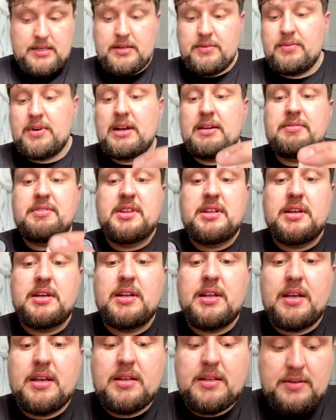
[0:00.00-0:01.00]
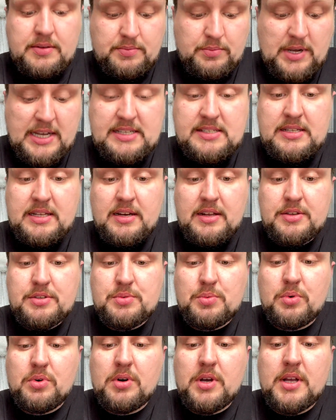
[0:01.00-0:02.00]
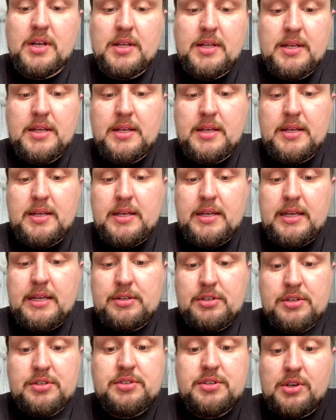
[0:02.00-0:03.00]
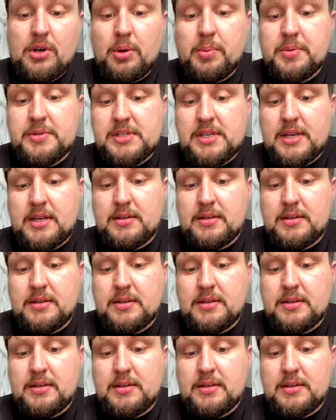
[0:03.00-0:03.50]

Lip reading: Rather than wasting loads of water, it does the opposite.